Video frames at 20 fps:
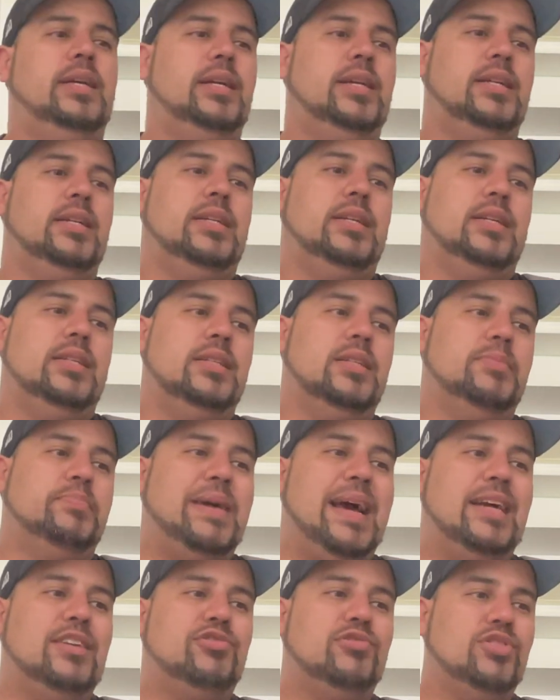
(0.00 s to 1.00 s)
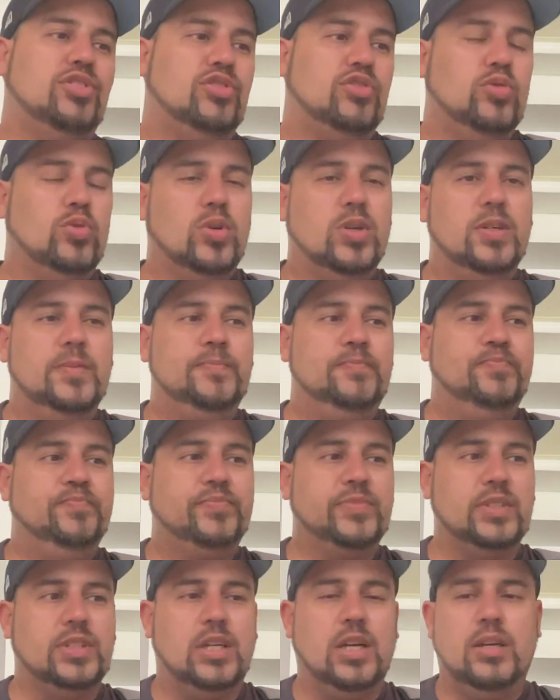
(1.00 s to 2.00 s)
in the mattress store,
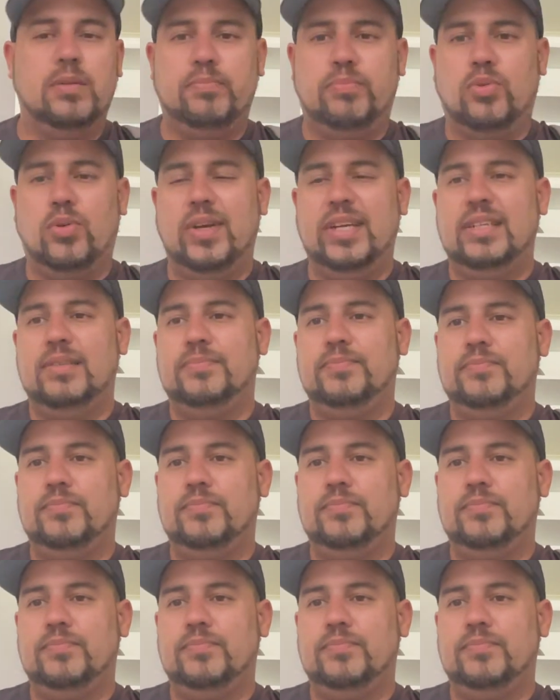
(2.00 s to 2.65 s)
gunpoint,